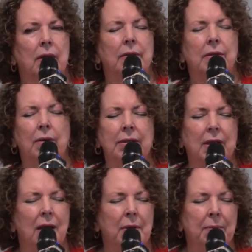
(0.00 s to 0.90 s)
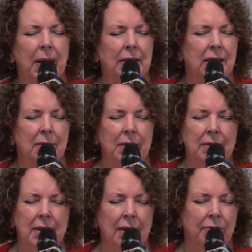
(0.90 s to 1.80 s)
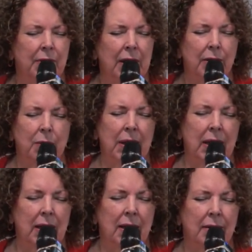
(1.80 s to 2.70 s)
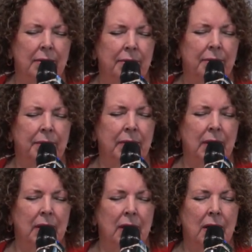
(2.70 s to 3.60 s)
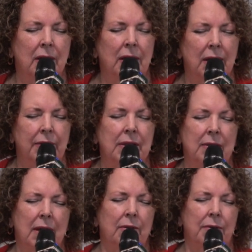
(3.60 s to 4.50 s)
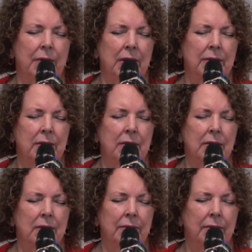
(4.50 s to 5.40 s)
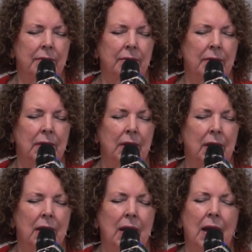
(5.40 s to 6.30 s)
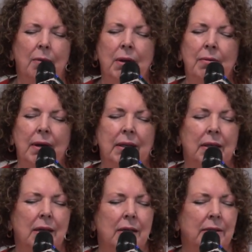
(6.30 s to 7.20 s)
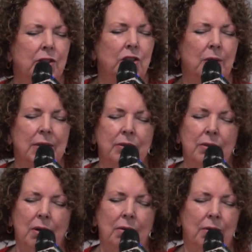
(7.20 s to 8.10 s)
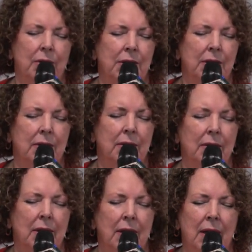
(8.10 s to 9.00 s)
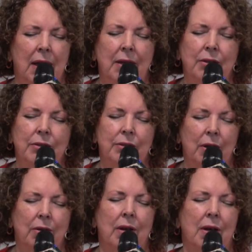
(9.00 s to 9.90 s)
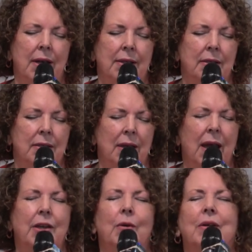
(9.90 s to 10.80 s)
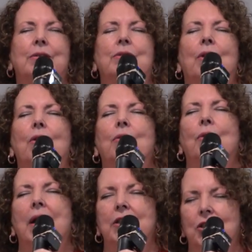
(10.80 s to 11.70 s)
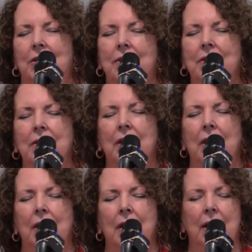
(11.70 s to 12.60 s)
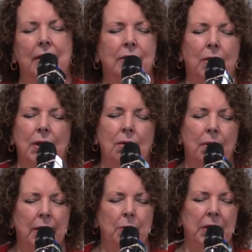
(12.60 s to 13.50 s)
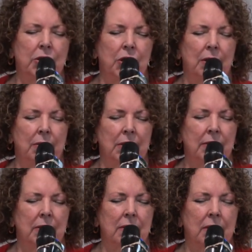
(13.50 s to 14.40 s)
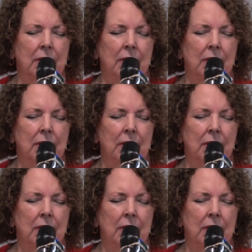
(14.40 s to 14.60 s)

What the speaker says: So it's coming back to him and saying, Father, we're here, living sacrifices. Yes. And we recognize that you are so good, and you're so kind, and you are so gracious, and so incredibly generous.